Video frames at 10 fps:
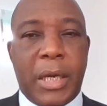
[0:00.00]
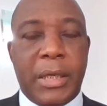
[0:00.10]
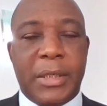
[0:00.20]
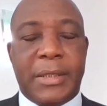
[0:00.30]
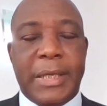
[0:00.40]

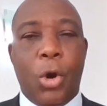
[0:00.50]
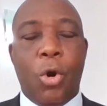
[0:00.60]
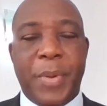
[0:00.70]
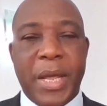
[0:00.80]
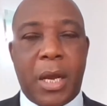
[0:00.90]
This is the
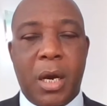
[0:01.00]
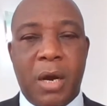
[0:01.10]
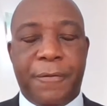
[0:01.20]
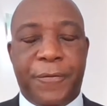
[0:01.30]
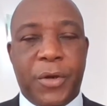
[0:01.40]
opening
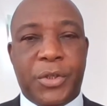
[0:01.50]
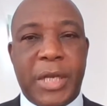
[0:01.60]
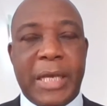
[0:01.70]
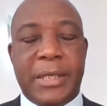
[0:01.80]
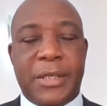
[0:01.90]
curve for
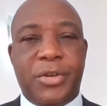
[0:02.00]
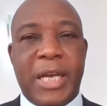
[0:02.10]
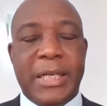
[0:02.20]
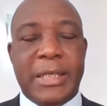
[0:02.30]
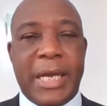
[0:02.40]
today's
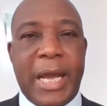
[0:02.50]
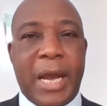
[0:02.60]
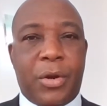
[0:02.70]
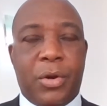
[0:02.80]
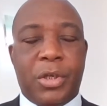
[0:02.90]
trading day
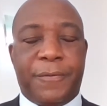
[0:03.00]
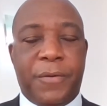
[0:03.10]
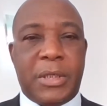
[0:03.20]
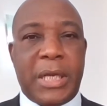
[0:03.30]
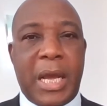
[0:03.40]
across
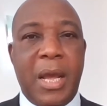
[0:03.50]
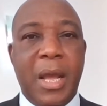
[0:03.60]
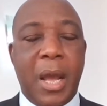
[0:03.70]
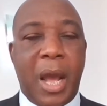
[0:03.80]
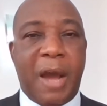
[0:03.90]
Frontier
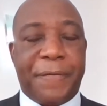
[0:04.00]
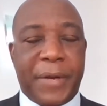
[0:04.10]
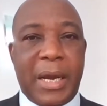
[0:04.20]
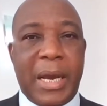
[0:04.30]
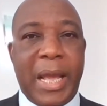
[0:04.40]

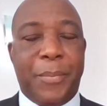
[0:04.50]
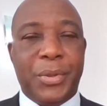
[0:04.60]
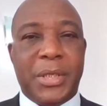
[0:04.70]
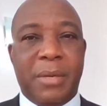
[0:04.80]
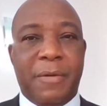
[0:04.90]
Africa. I am
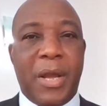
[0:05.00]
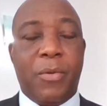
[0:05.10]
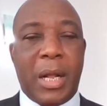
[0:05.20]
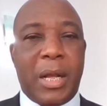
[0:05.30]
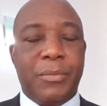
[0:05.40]
Bosi
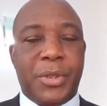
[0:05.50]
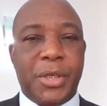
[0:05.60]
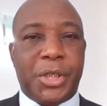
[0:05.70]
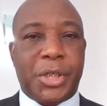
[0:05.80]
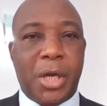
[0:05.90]
Nomofai. Welcome to
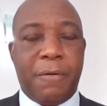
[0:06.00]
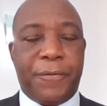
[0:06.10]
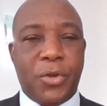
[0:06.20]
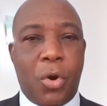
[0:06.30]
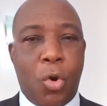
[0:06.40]
the show for your